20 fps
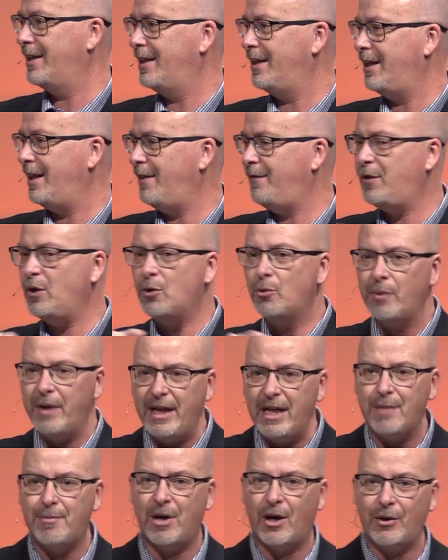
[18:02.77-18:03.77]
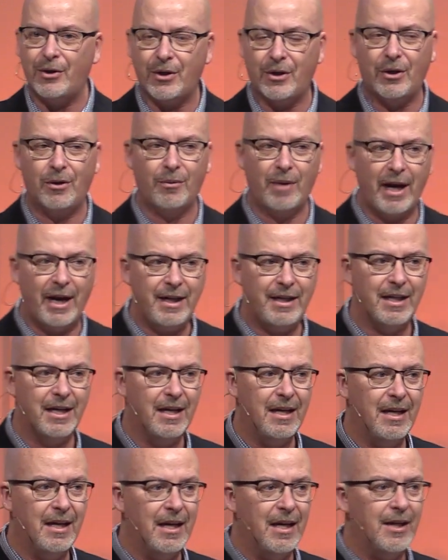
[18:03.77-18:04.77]
if you read about her, right?
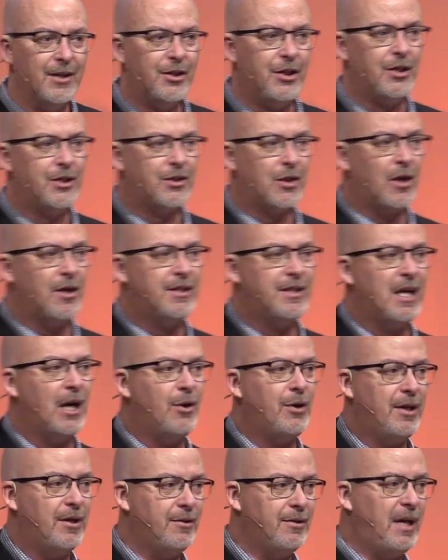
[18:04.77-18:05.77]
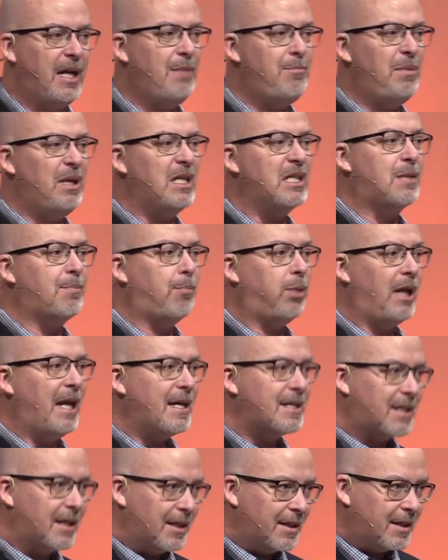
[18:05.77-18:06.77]
She starts out, her name means
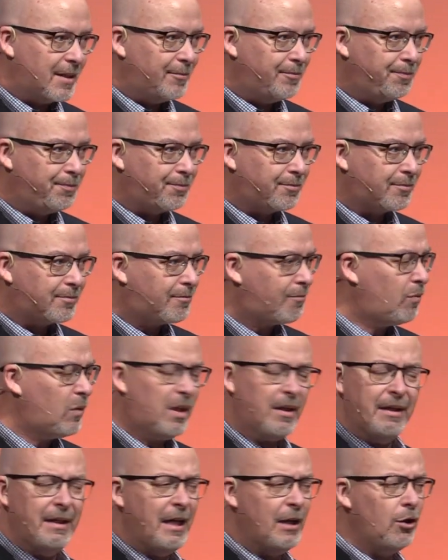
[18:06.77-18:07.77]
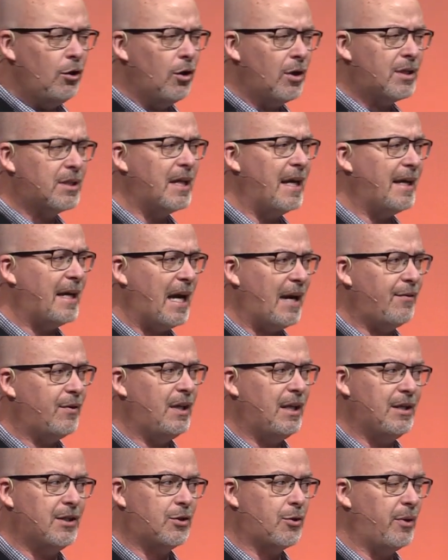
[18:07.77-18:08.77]
pleasant. And it looks like
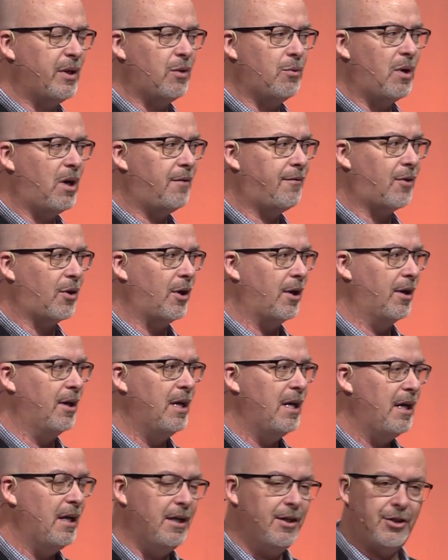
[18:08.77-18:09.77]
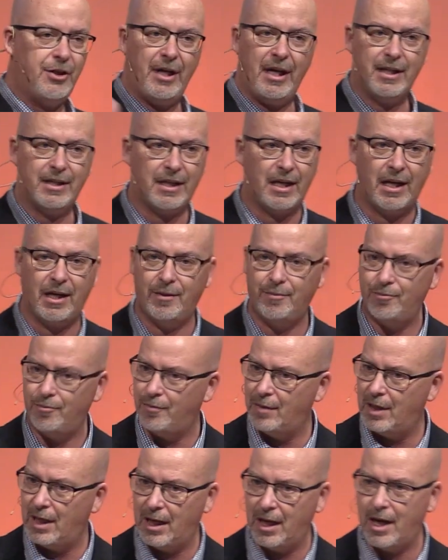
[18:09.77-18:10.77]
everything is going well for her. She has a
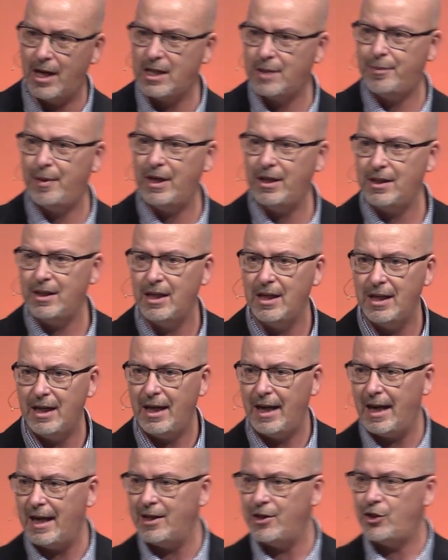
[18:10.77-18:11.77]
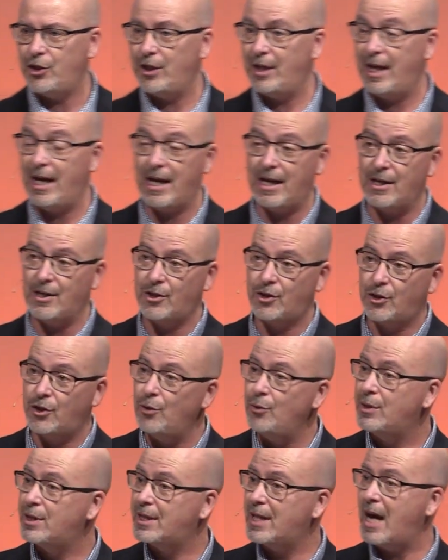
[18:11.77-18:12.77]
husband, and she has
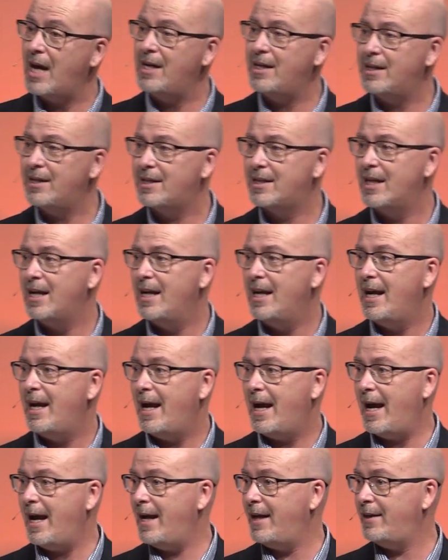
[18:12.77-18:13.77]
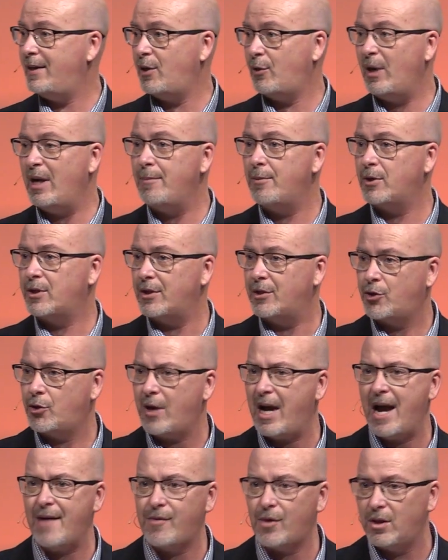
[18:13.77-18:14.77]
2 sons, and they're able to
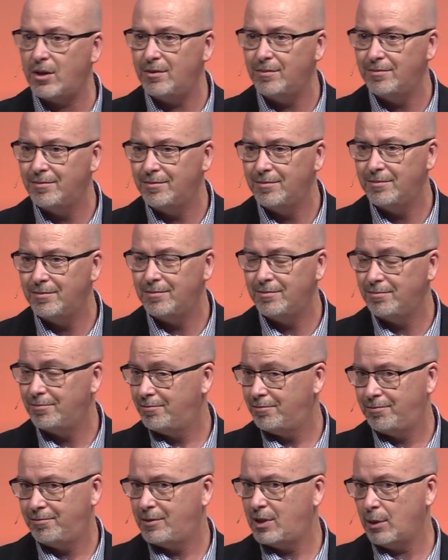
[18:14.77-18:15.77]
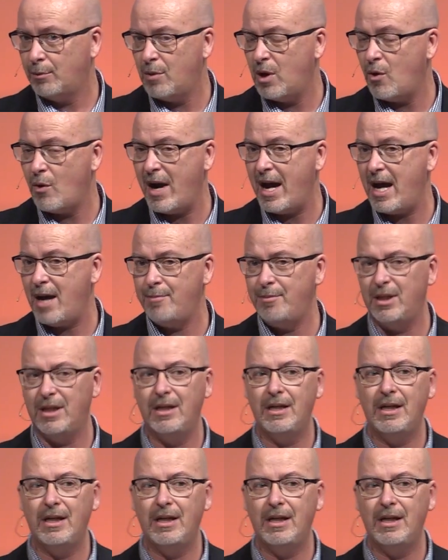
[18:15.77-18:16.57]
travel to Moab.